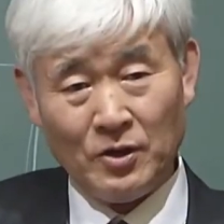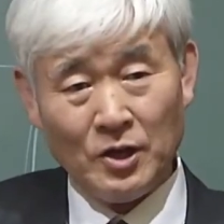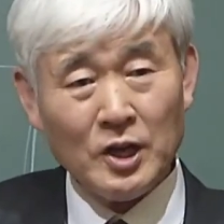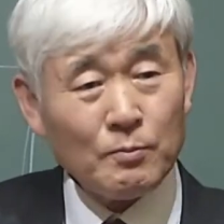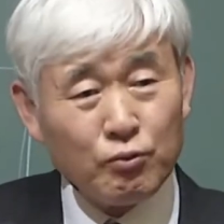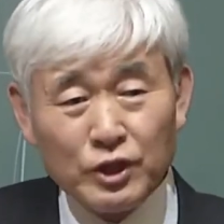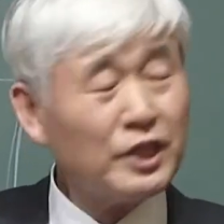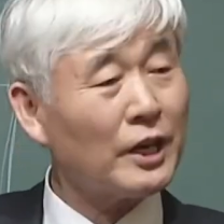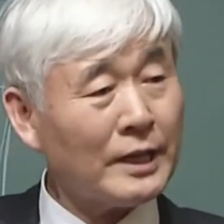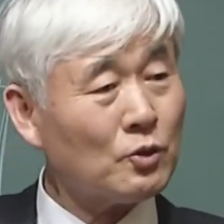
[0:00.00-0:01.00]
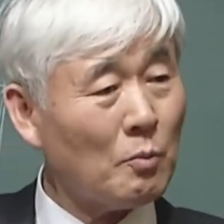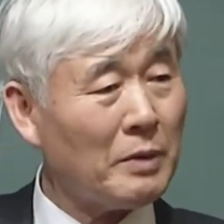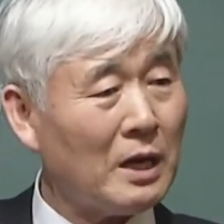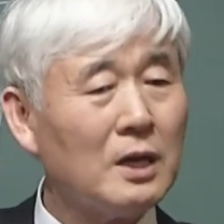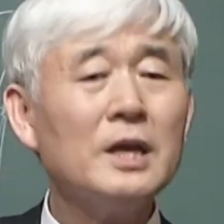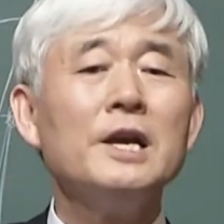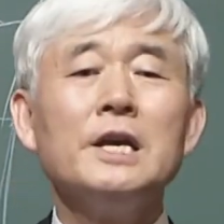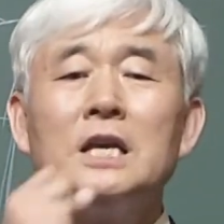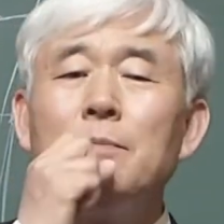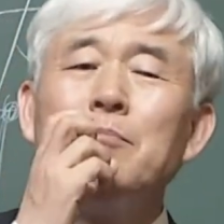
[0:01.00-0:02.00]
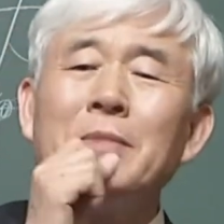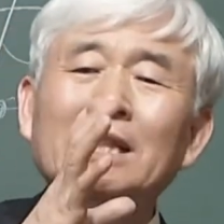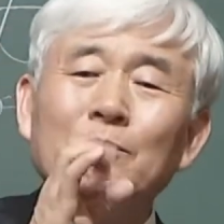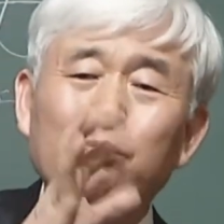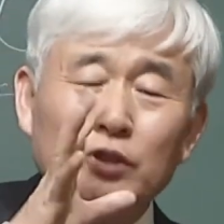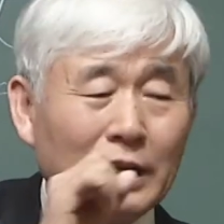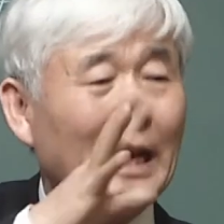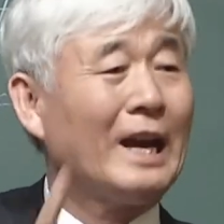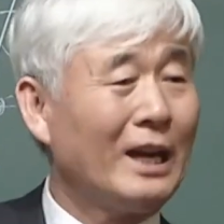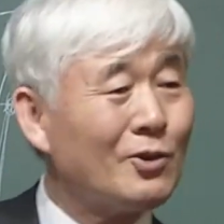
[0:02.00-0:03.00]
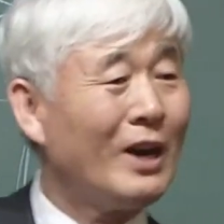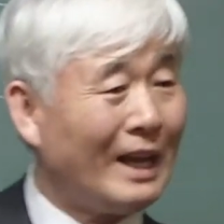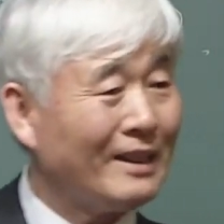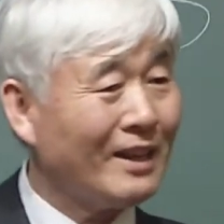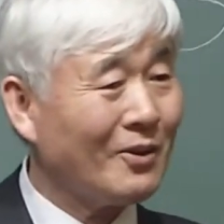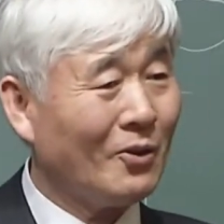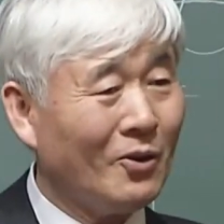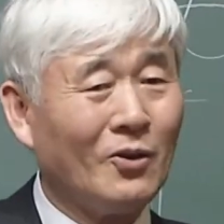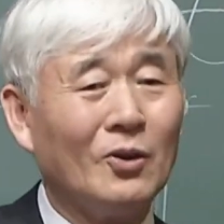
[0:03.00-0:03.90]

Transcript: You can't be hardworking with just your mouth and say,